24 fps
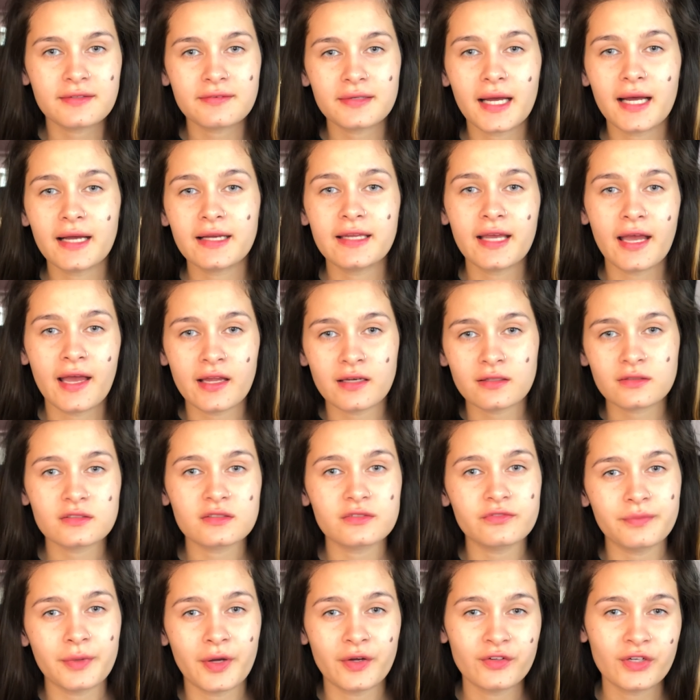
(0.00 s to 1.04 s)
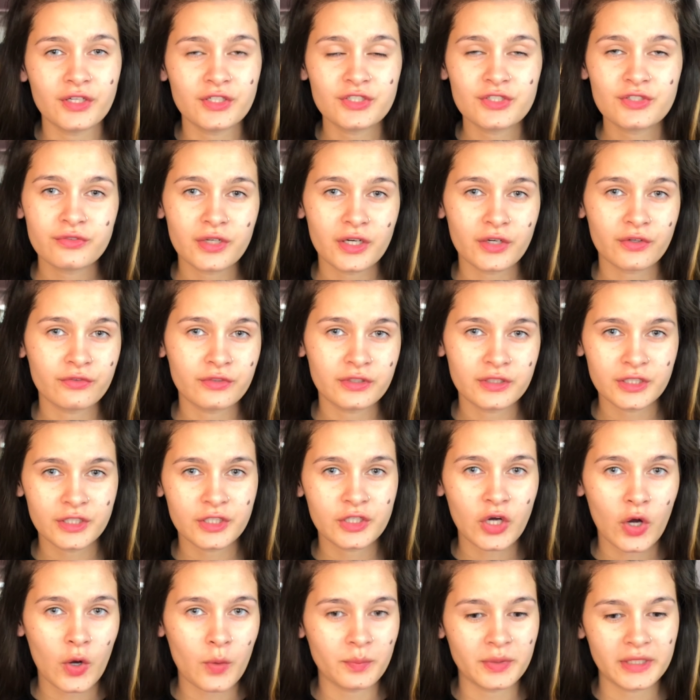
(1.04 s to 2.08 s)
again, foundations are really
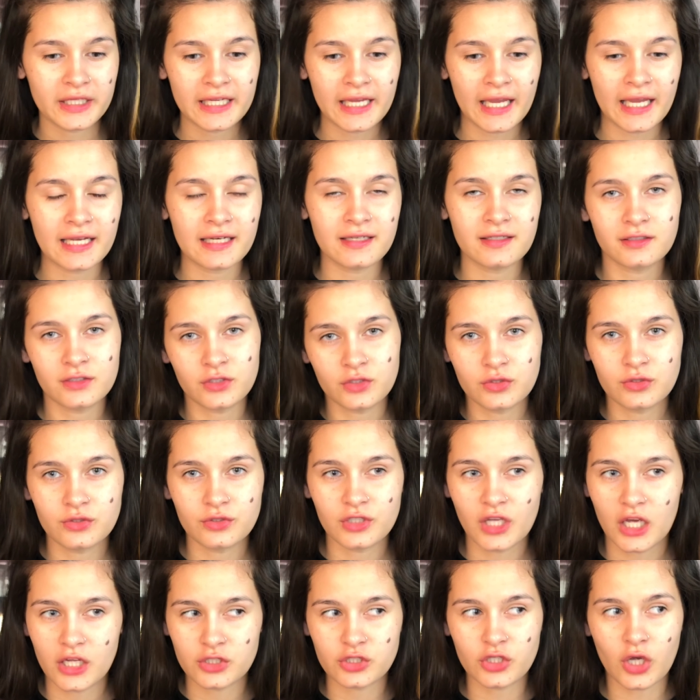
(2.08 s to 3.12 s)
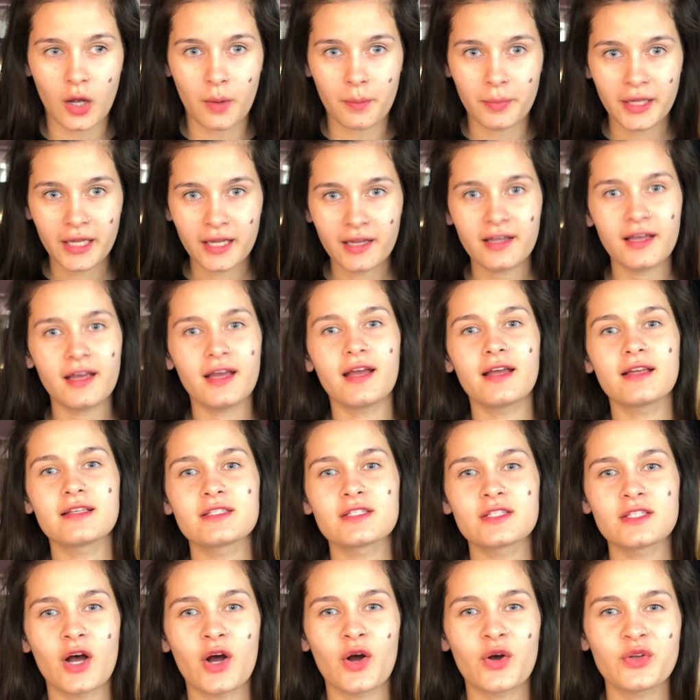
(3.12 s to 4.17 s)
complicated topic,
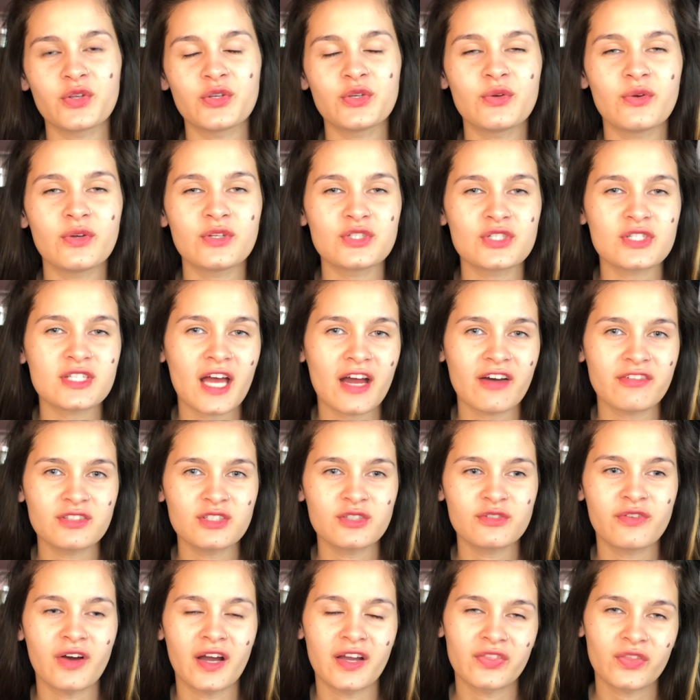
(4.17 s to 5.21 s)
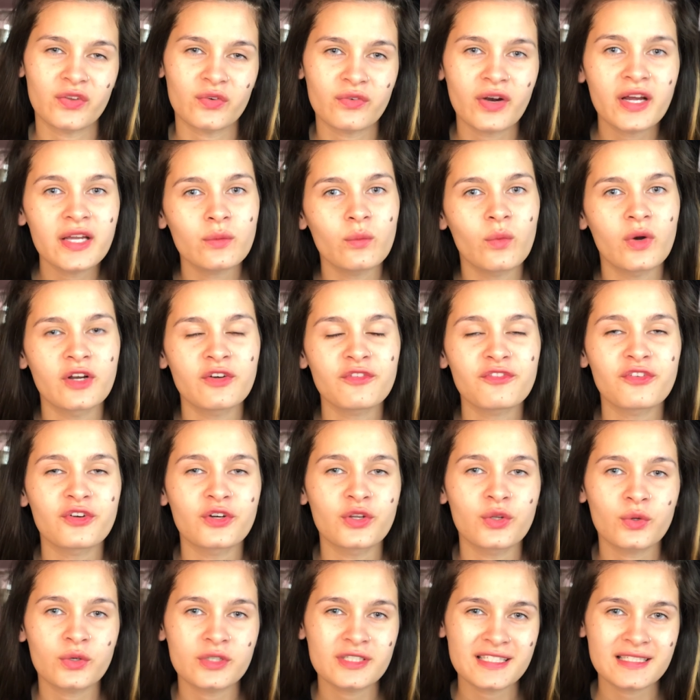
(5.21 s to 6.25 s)
so you just have to find the right one for
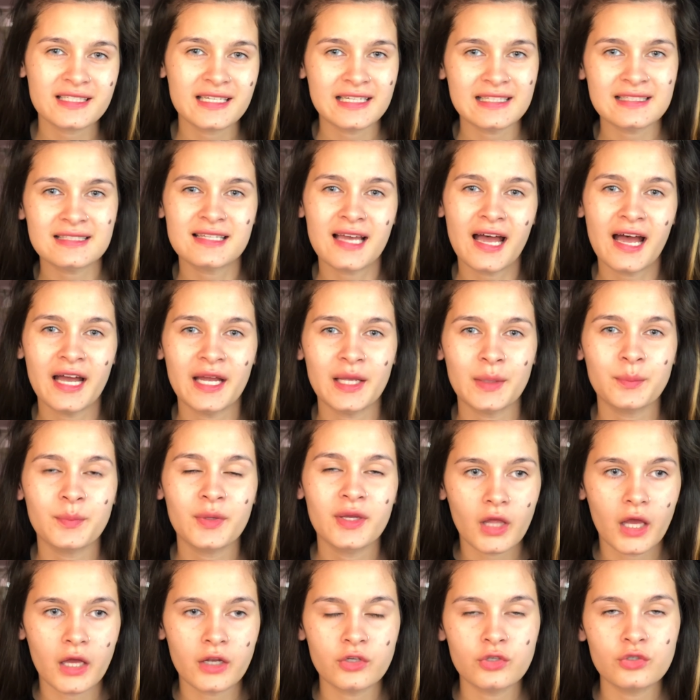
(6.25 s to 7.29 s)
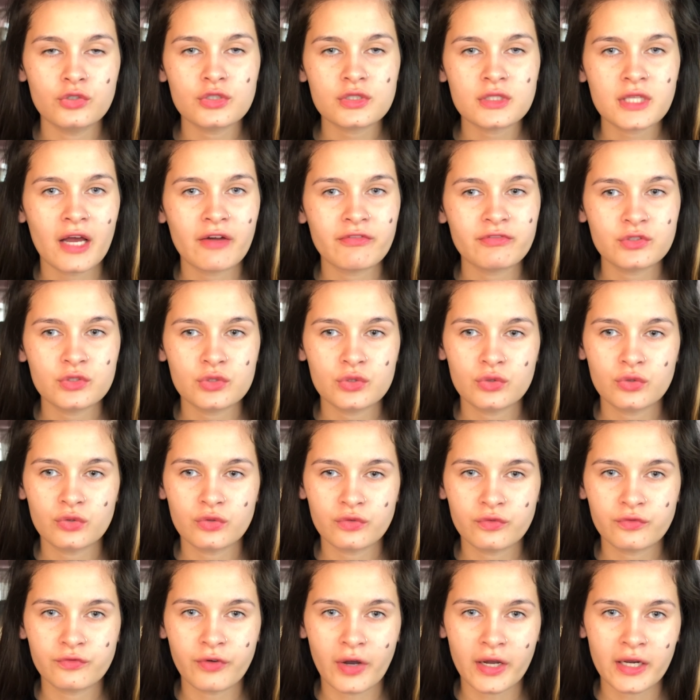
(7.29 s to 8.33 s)
your skin type, and you just have to
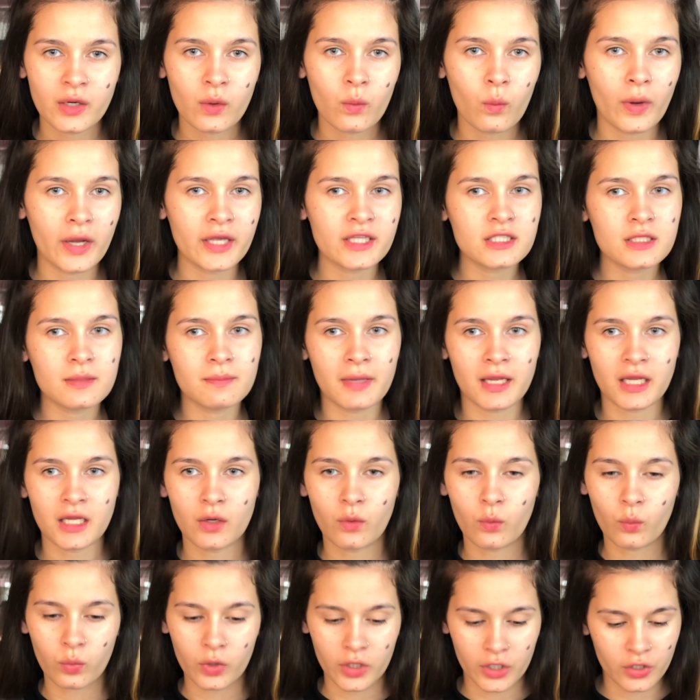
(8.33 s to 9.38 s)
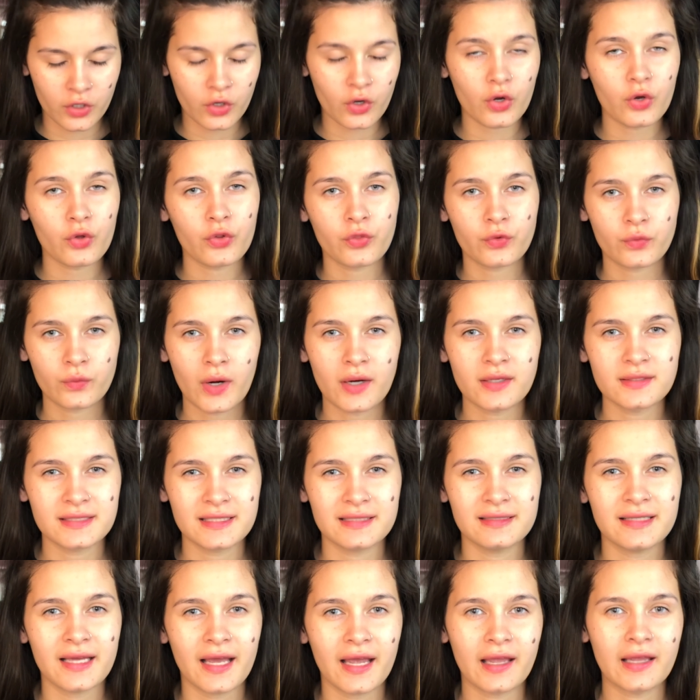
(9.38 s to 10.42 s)
find a way to make it work throughout the
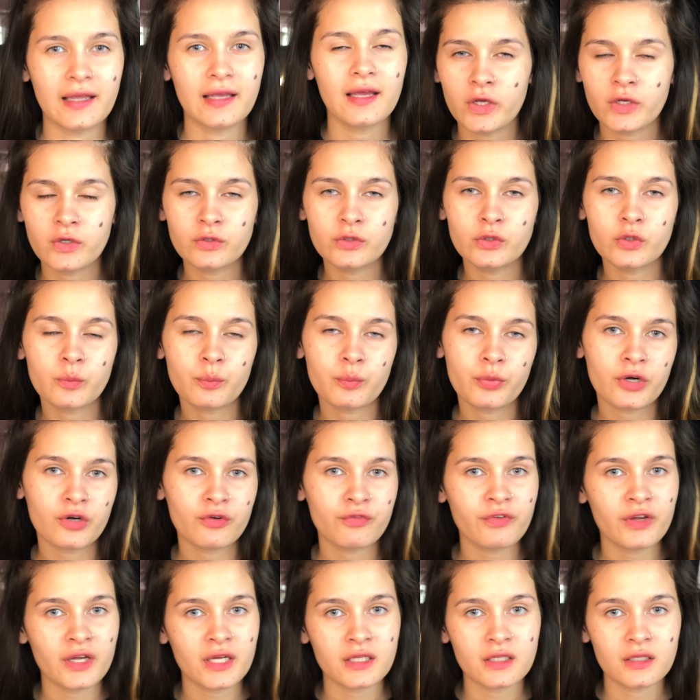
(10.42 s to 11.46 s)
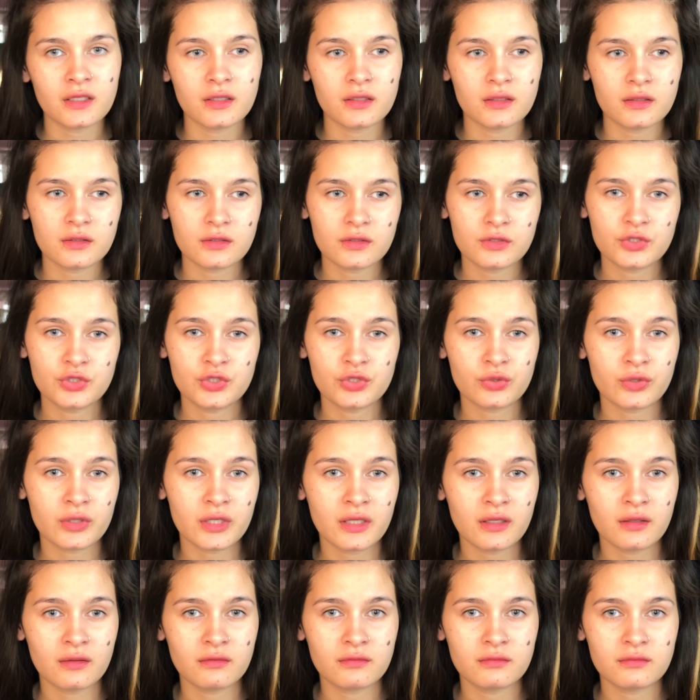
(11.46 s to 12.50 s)
day. It could look perfect
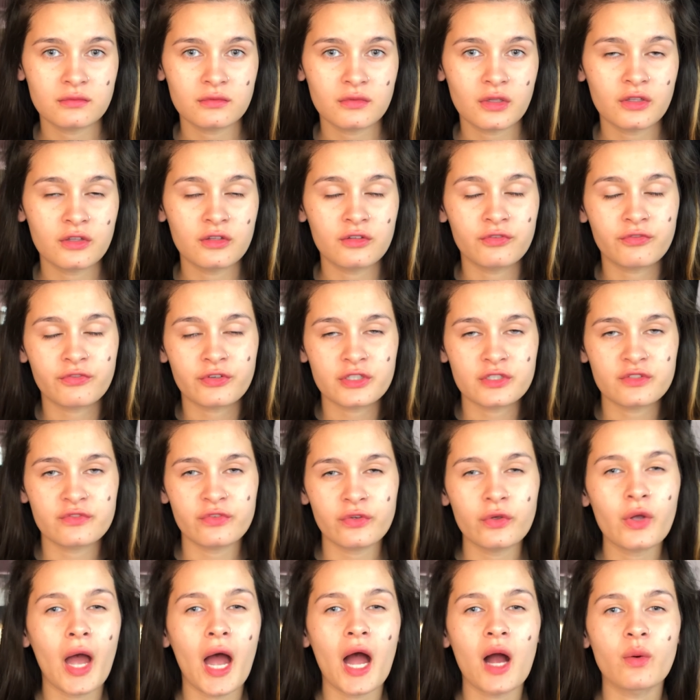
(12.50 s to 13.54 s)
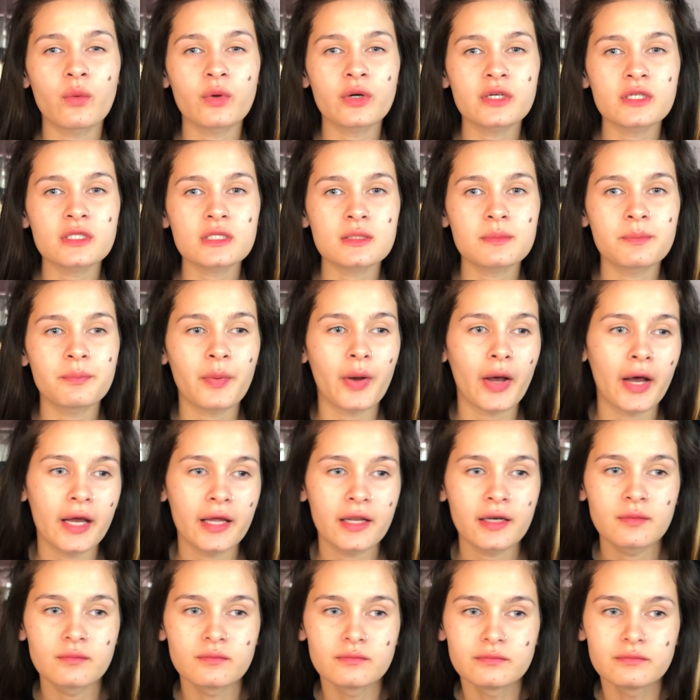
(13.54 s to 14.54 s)
during the first few hours, but